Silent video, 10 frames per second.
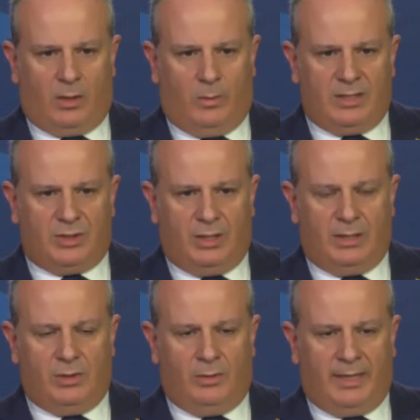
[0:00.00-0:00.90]
that
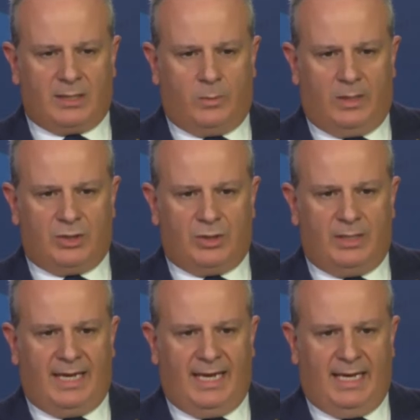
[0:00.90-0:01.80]
question. Your next
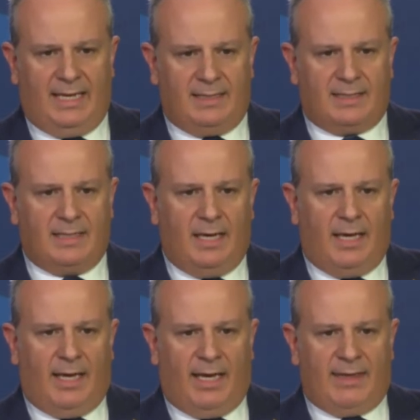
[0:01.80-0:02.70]
question is,
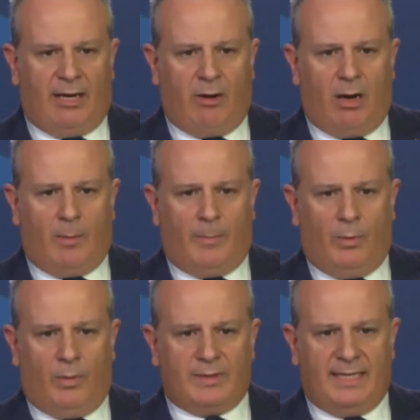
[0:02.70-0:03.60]
there are
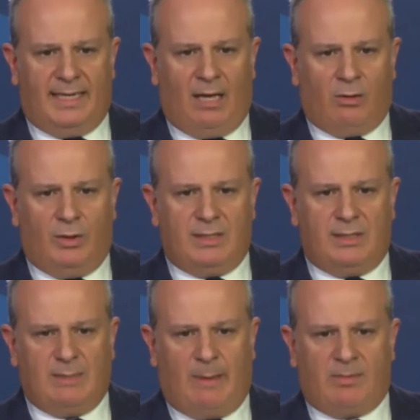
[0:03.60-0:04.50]
reports in Al-Quds
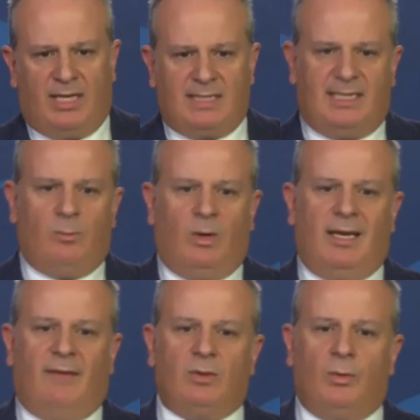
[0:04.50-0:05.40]
newspaper that Sinwar
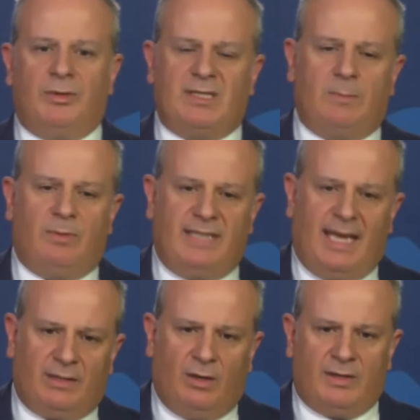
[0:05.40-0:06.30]
left orders to
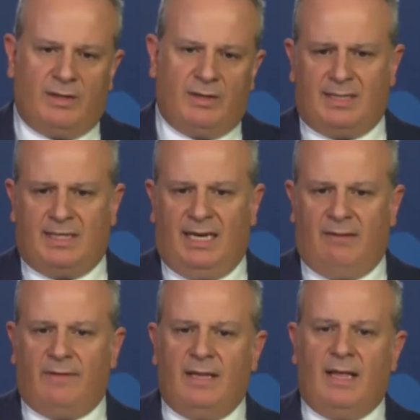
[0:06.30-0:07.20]
protect the hostages and
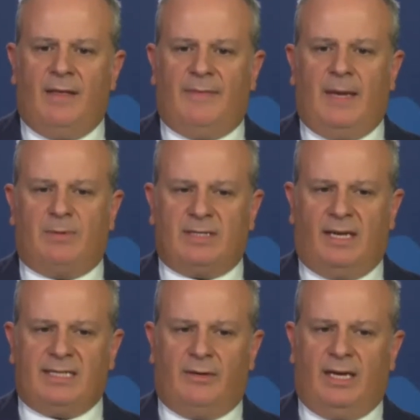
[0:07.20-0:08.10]
give their
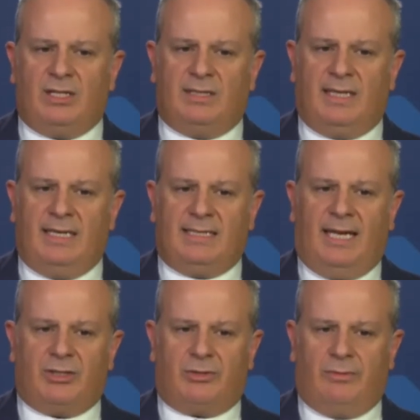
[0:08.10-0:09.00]
precise locations. Is
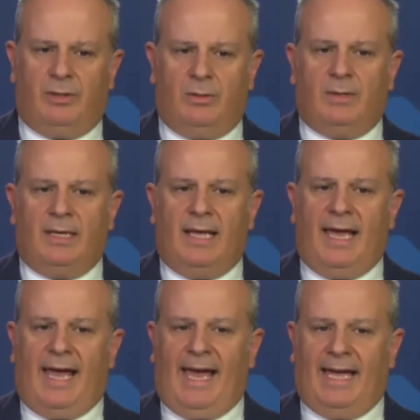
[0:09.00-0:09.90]
that true?
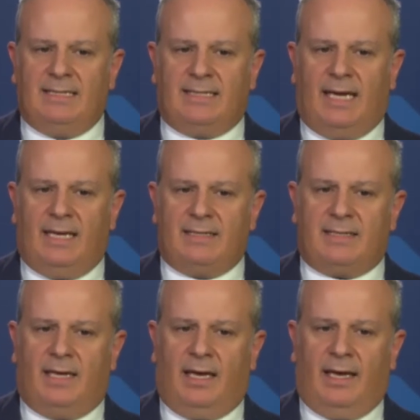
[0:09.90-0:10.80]
And
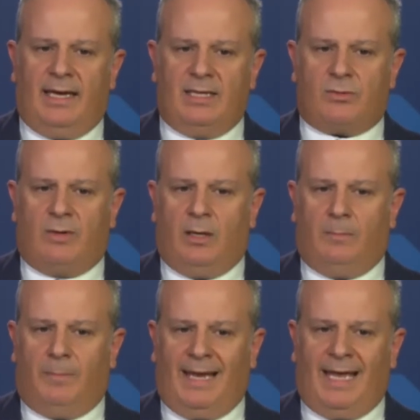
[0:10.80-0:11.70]
does
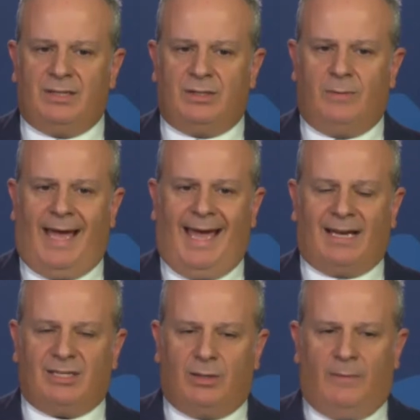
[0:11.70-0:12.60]
Israel plan to
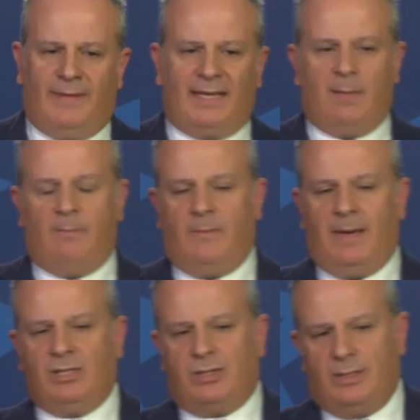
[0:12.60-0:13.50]
act on that
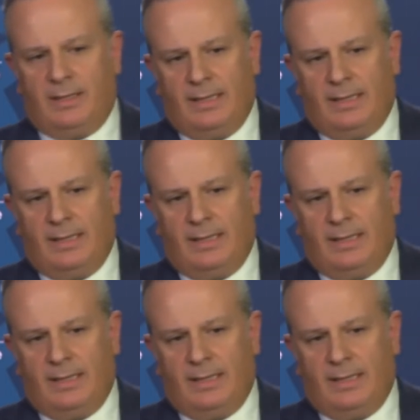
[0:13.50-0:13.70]
information?